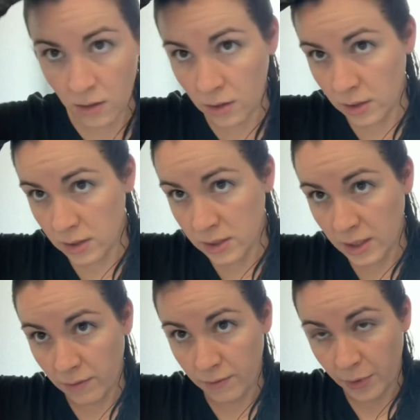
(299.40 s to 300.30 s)
You can see
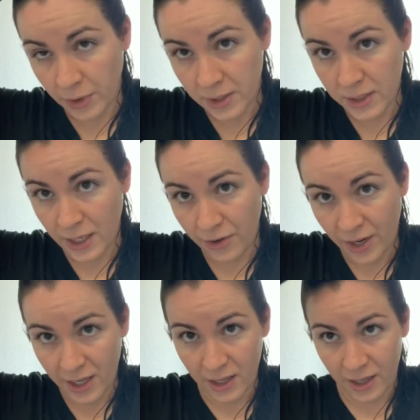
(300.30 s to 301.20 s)
I'm focusing
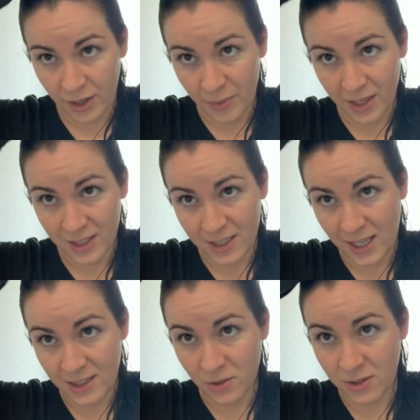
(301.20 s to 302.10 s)
right here because
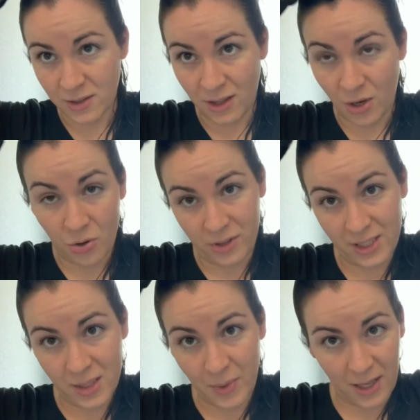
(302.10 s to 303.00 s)
that's the only
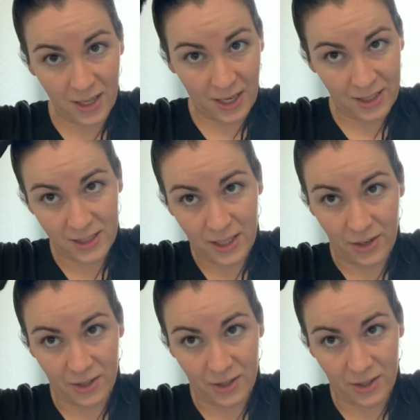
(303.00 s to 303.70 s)
spot that I see